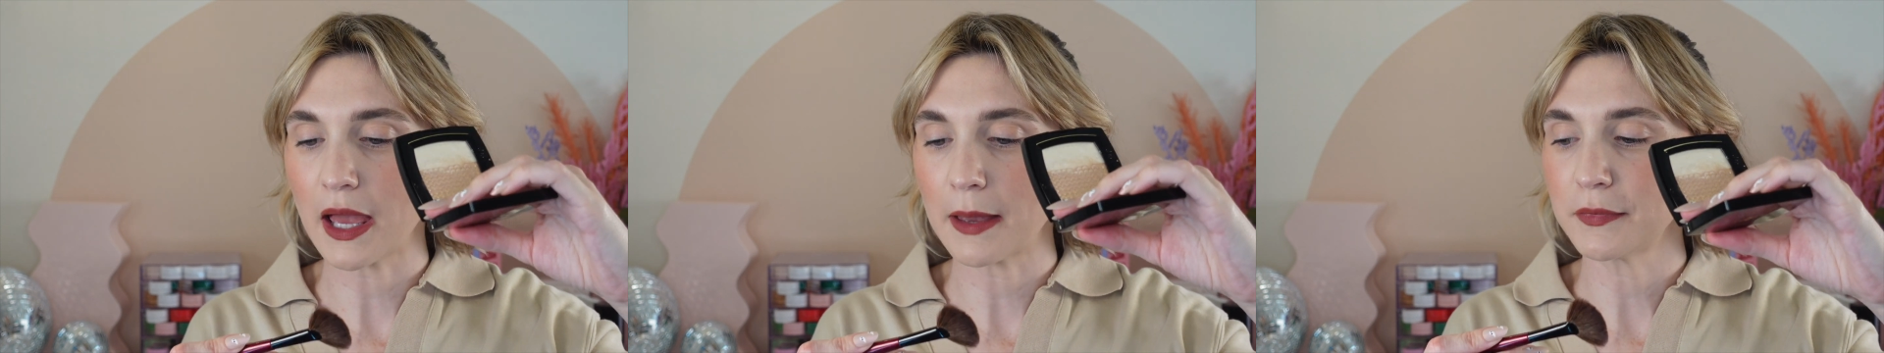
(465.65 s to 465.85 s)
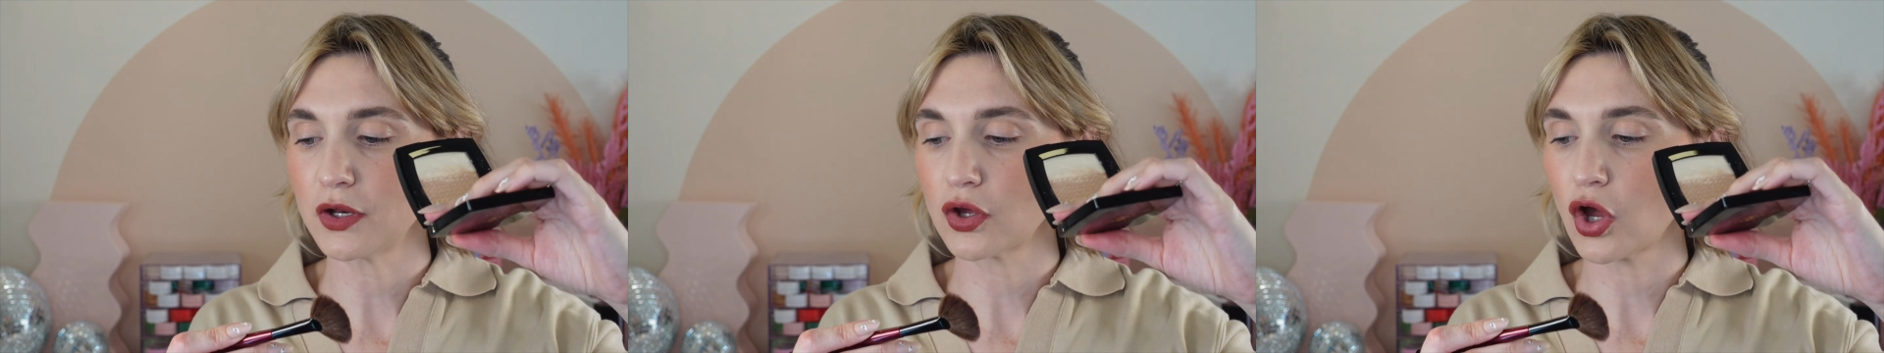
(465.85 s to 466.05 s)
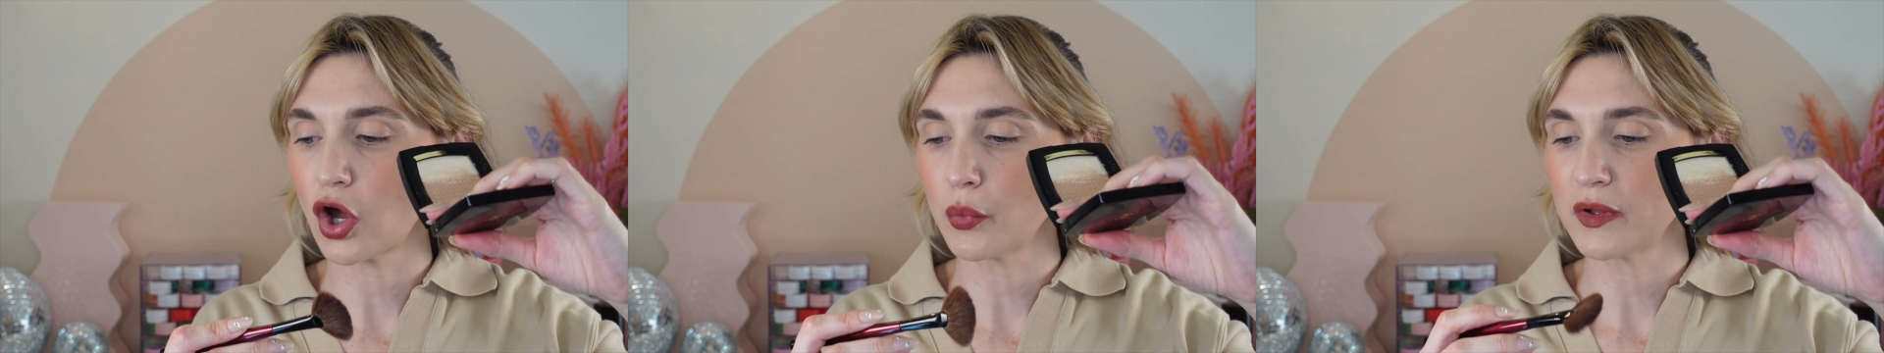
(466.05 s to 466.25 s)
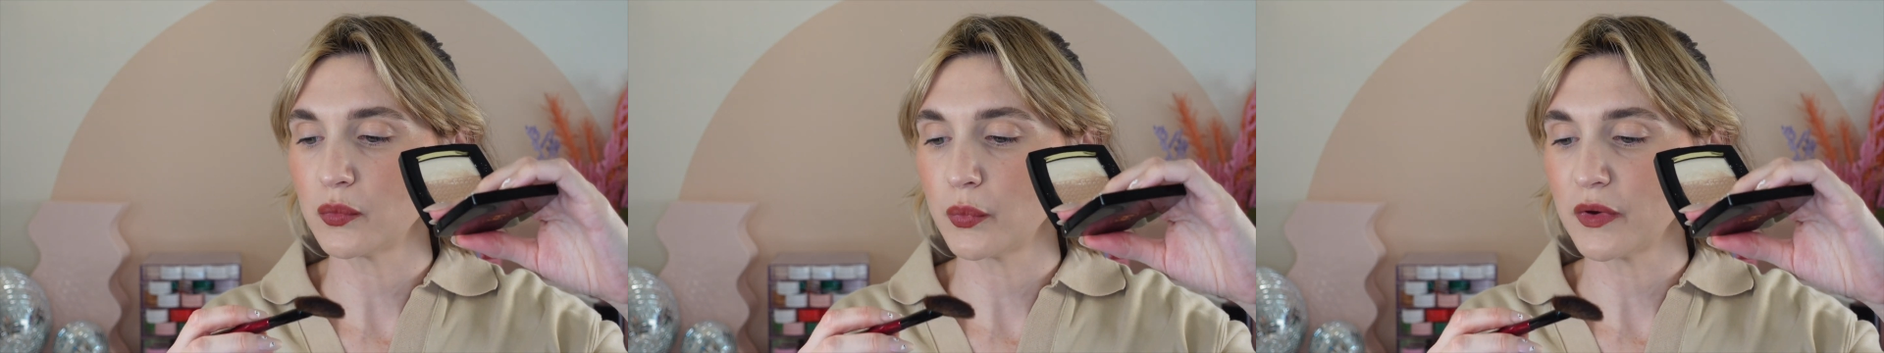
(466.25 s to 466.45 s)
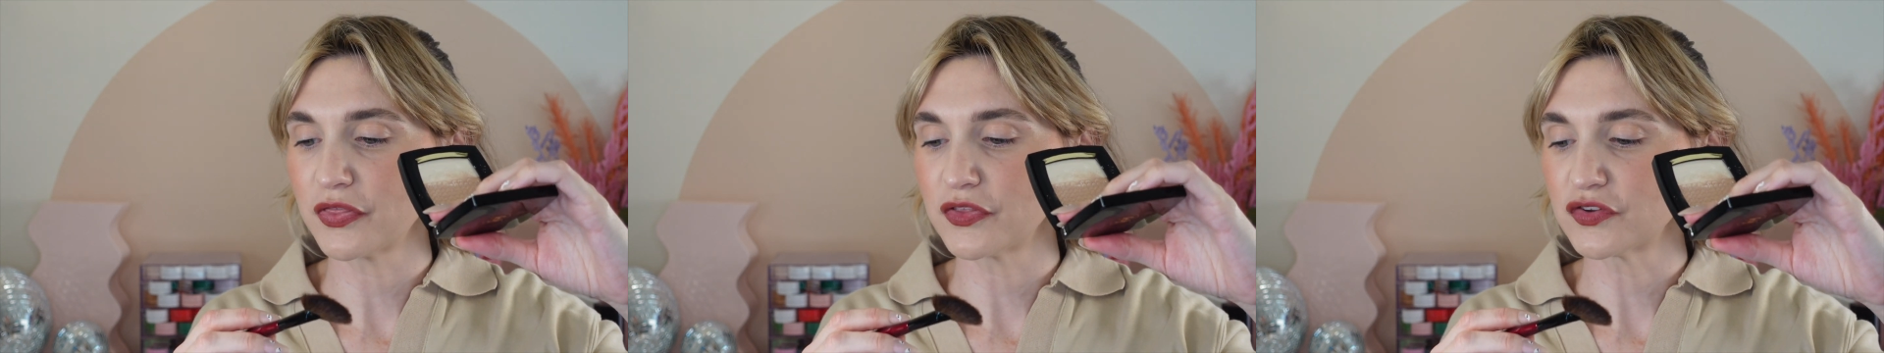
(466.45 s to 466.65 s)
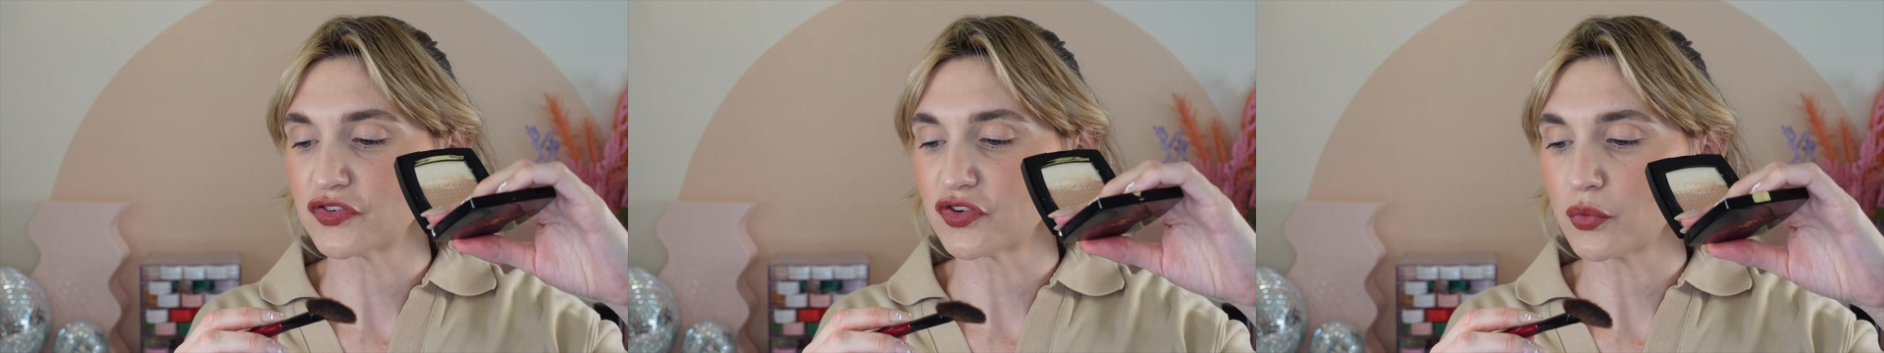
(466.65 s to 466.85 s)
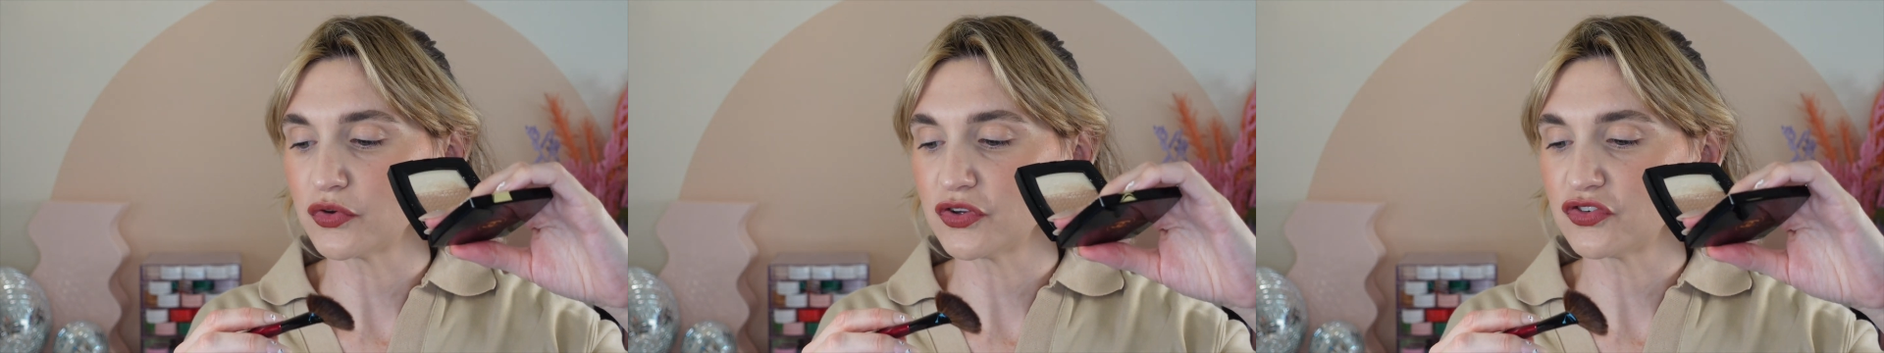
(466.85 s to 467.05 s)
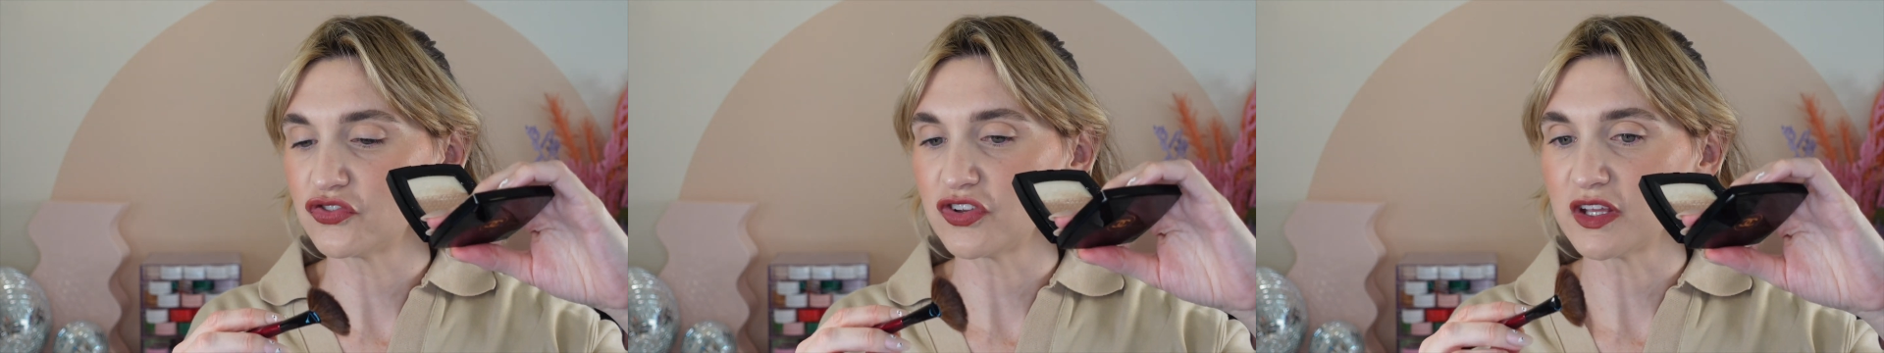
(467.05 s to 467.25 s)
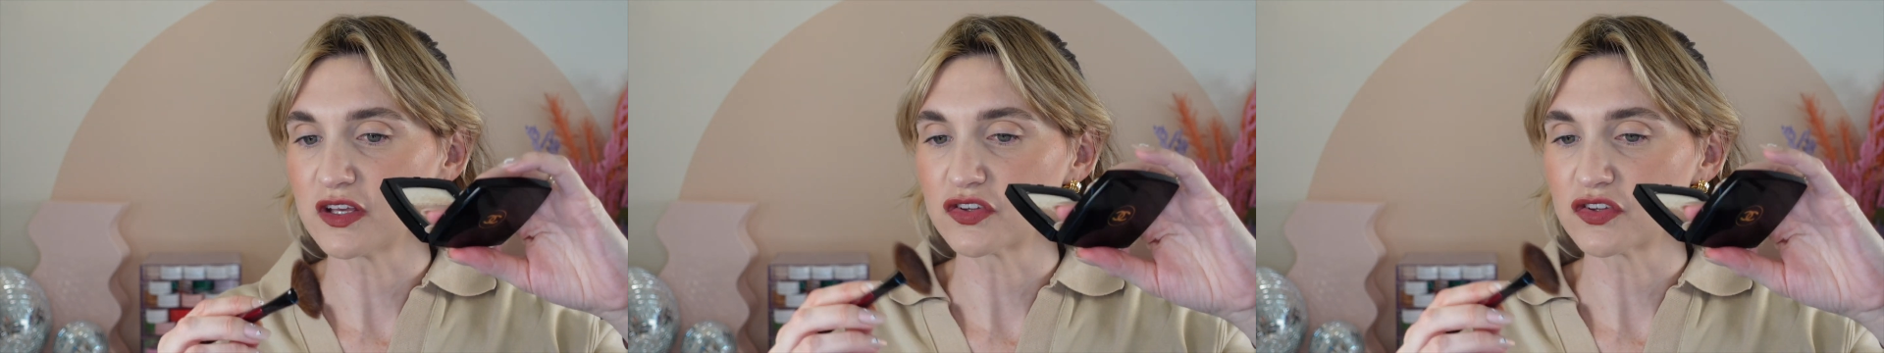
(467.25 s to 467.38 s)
I'm going to go in with the Sonia G